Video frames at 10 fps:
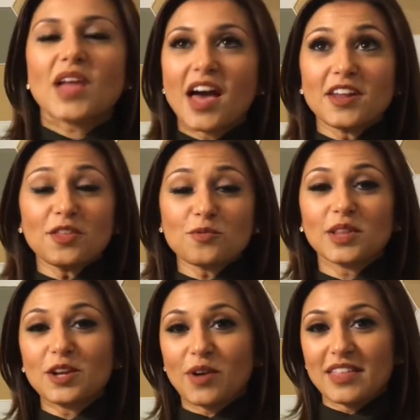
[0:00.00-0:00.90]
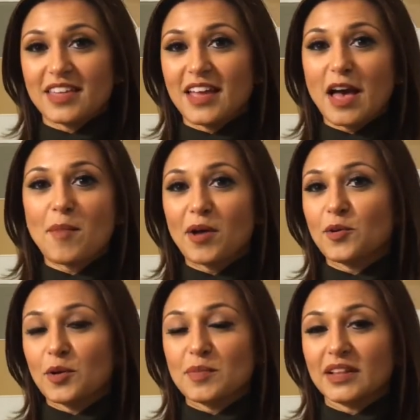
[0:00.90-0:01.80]
Another really great thing about
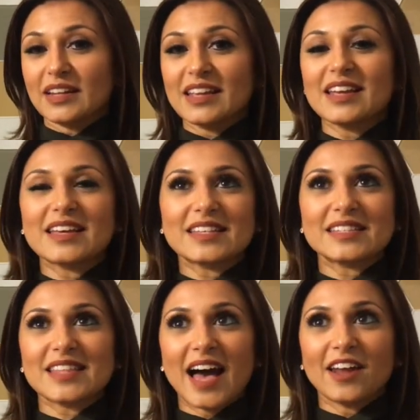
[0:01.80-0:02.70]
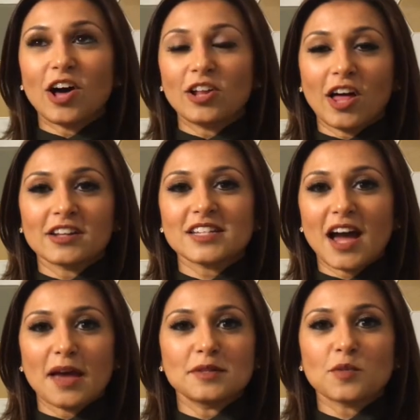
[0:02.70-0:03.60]
notability is that a lot of
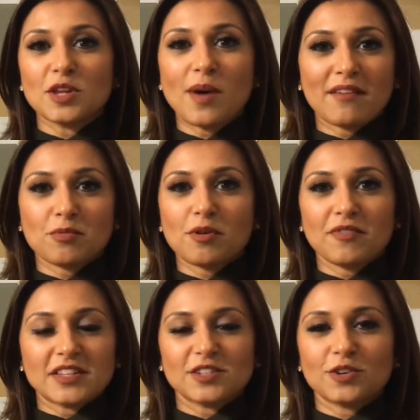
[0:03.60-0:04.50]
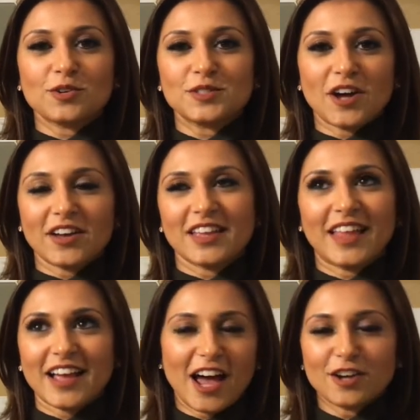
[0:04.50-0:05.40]
times when you have a professor who's talking
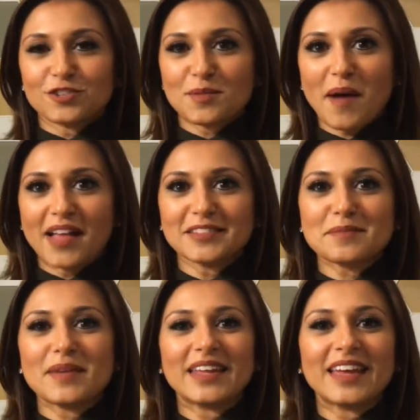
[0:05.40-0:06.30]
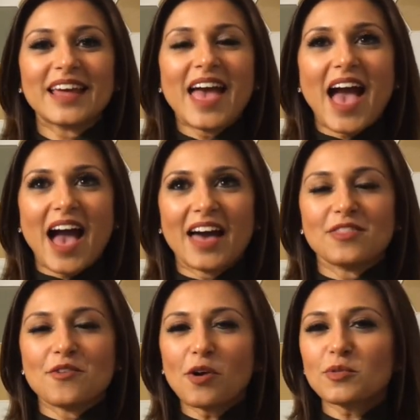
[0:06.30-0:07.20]
like 100 miles a minute and
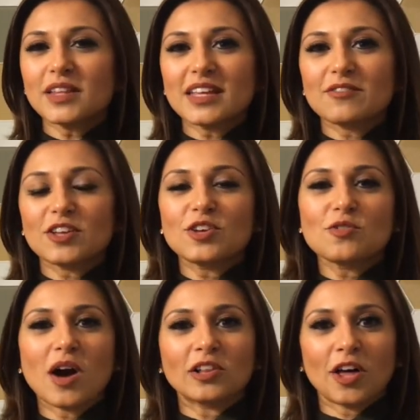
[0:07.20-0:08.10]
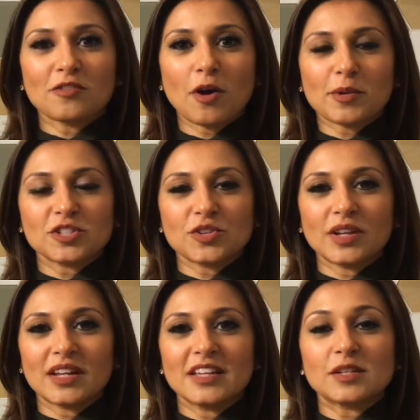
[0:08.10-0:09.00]
they're not really giving you a lot of
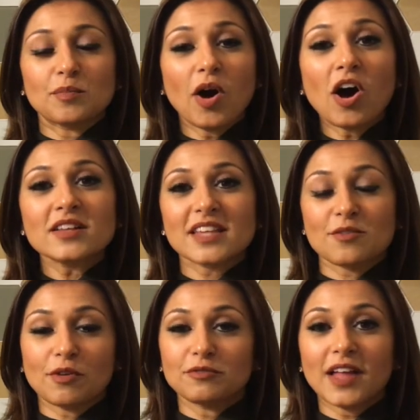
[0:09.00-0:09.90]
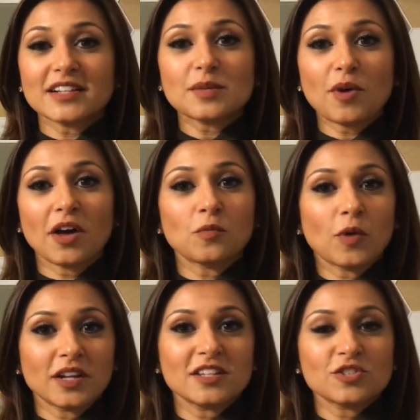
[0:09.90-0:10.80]
opportunity to pause and reflect upon
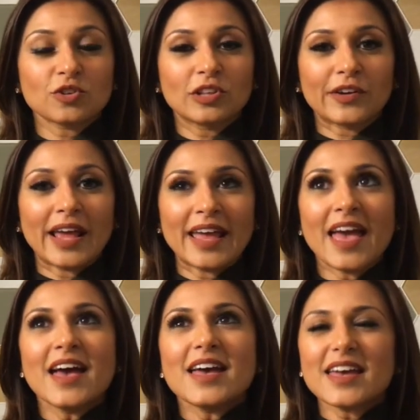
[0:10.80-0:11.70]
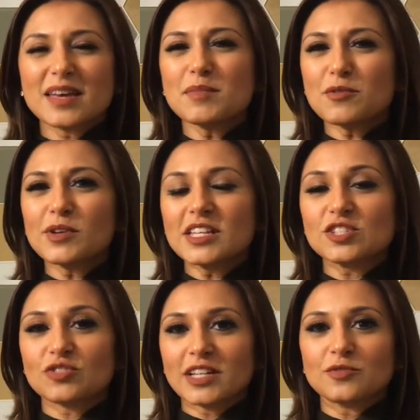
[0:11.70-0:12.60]
what it is you're learning, it can be really
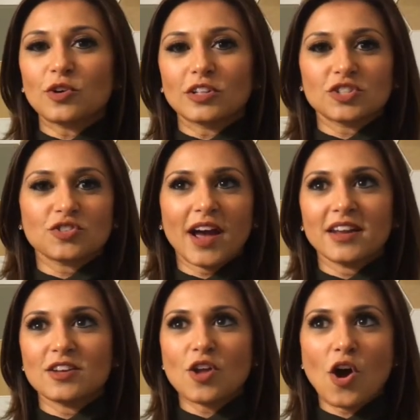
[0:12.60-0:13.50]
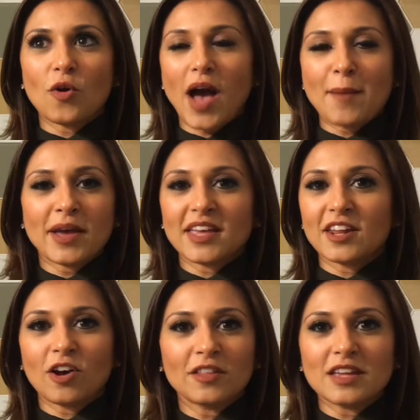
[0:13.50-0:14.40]
stressful to try to know, am I
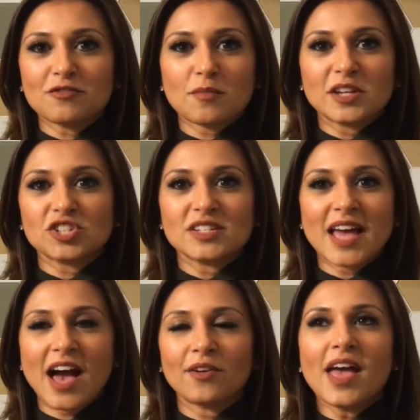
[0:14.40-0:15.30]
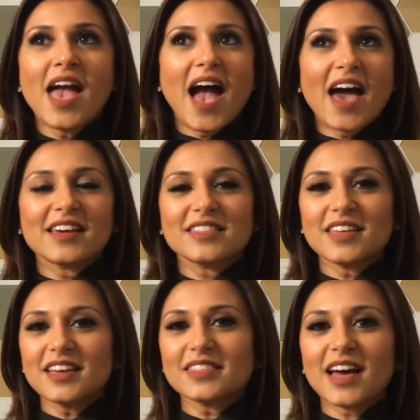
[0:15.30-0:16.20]
getting all the information down? And I
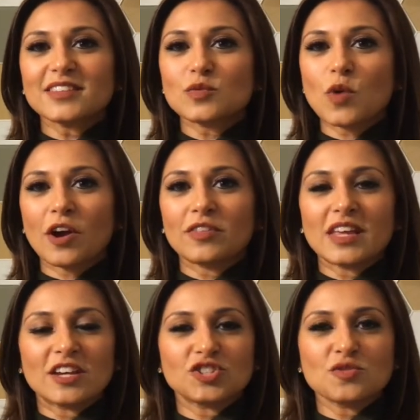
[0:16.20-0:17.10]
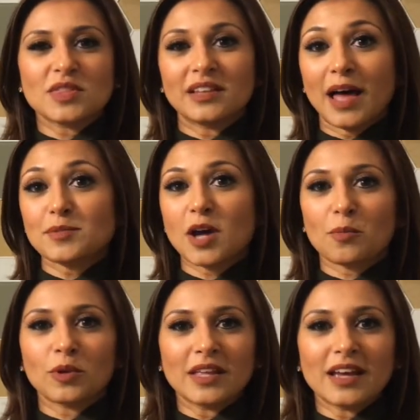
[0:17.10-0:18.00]
think that's where the issue with the
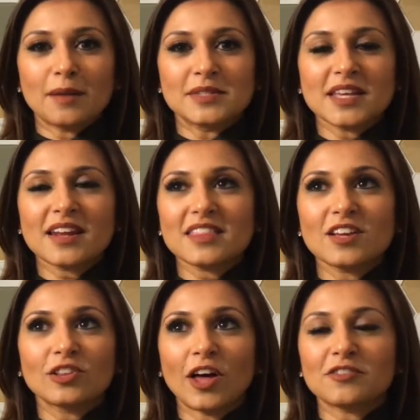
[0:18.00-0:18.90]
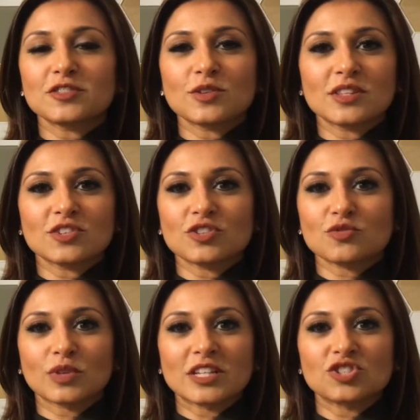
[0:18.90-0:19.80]
laptop really comes in. I think a lot of students are
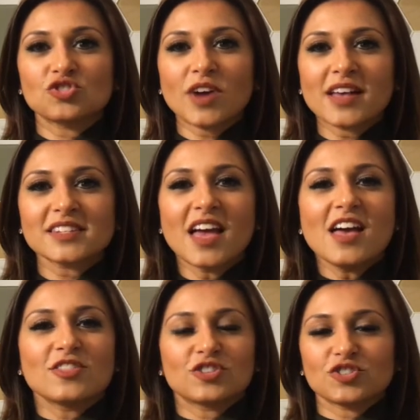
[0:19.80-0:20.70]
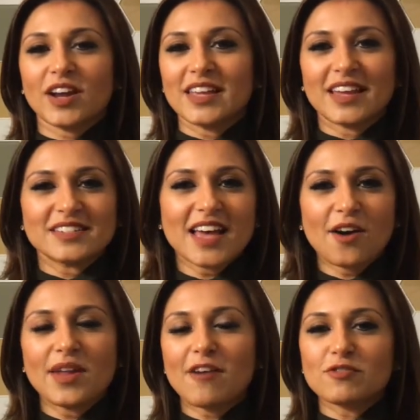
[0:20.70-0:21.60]
just really stressed. They're just trying to get
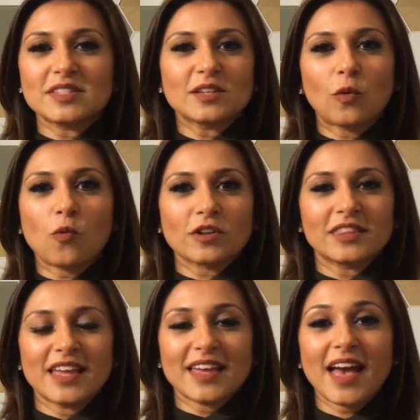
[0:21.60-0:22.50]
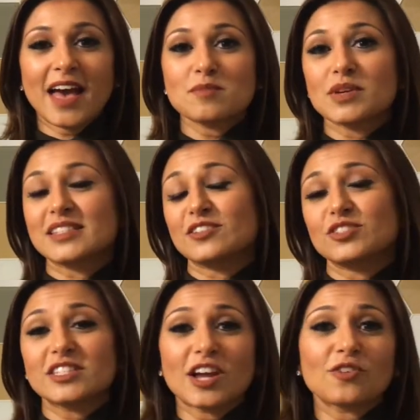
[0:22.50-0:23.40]
down every single word they can because they're
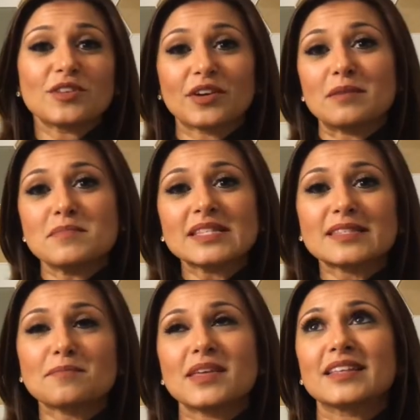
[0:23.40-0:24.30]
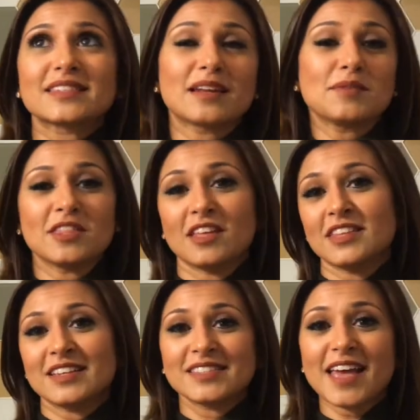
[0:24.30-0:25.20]
scared they're going to miss something, it's going to be on
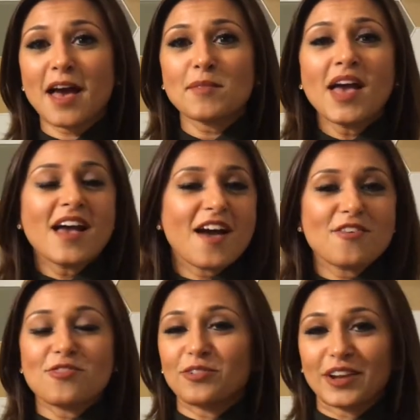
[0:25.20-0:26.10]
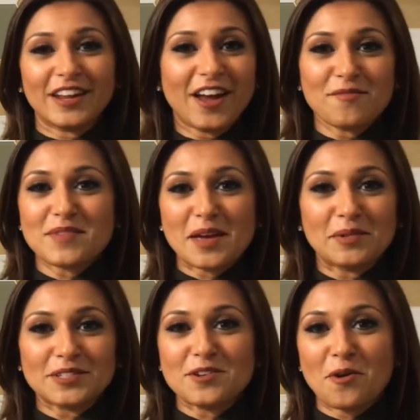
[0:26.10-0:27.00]
the exam, and then they're going to not be
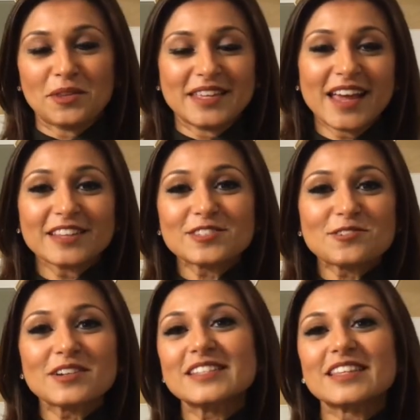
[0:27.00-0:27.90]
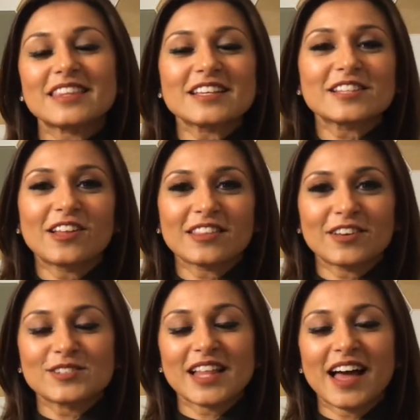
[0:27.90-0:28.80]
able to know what the answer is and things along
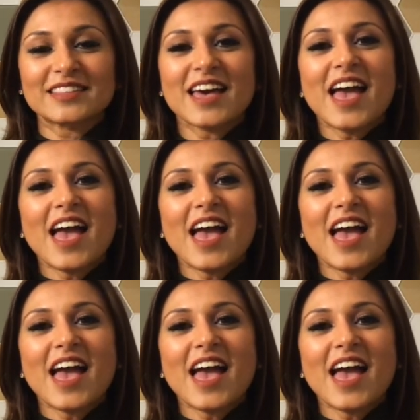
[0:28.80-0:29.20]
those lines.